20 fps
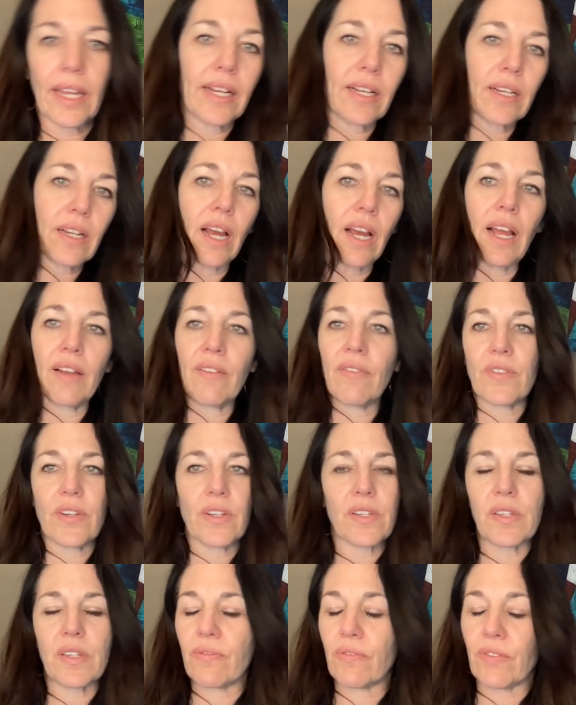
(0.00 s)
Like I've
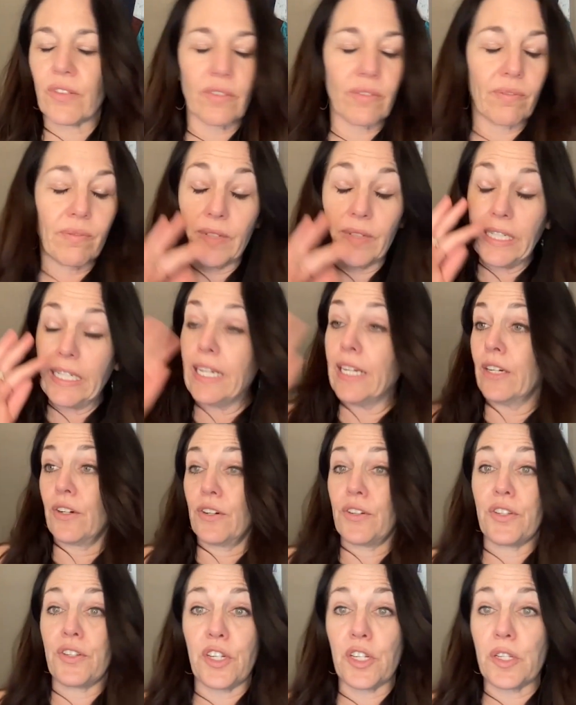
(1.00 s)
just for
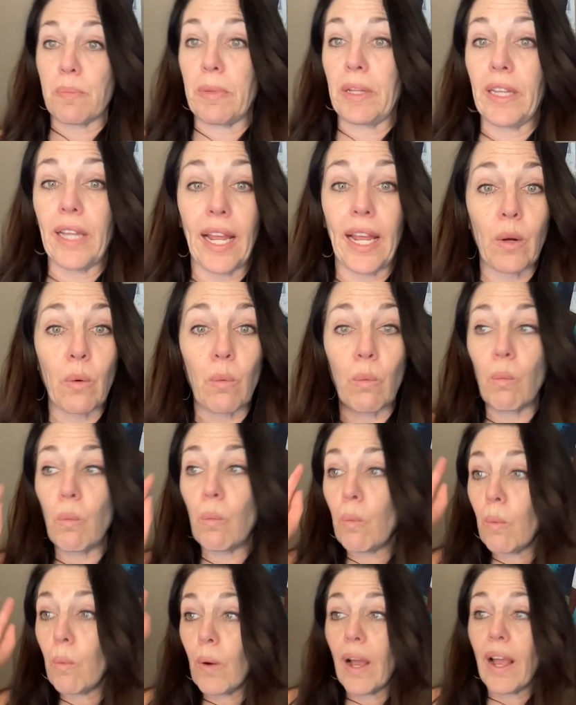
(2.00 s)
years just been like,
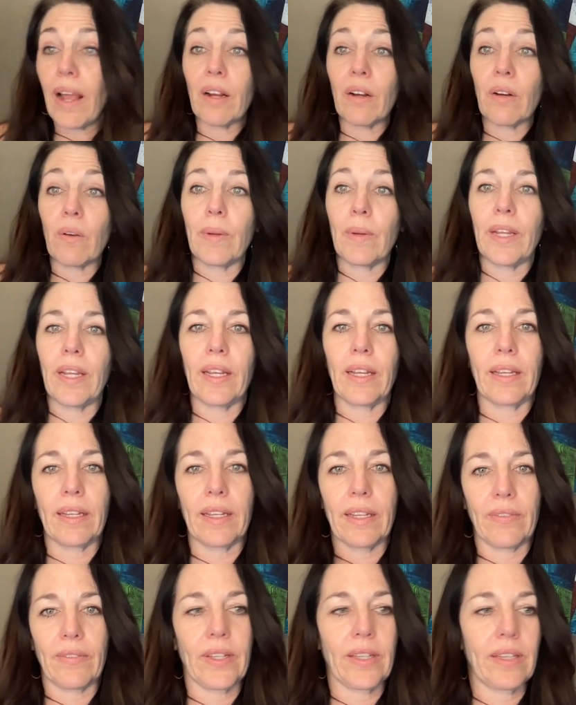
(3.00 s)
why are we
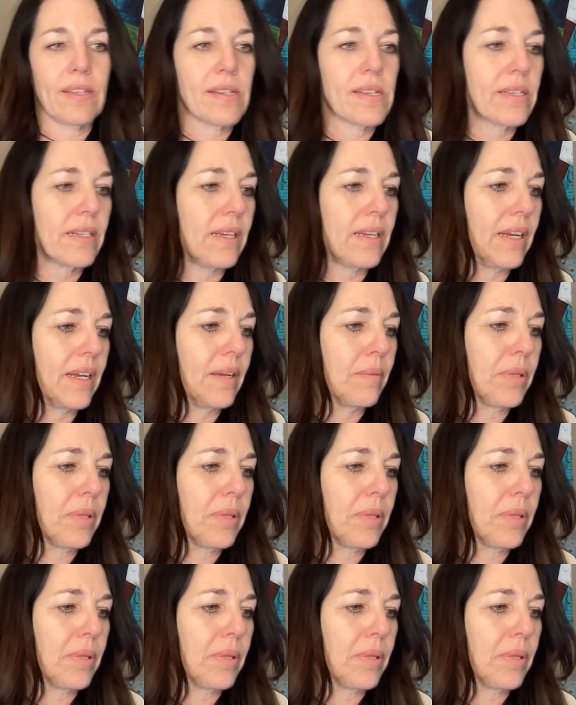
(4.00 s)
giving this guy a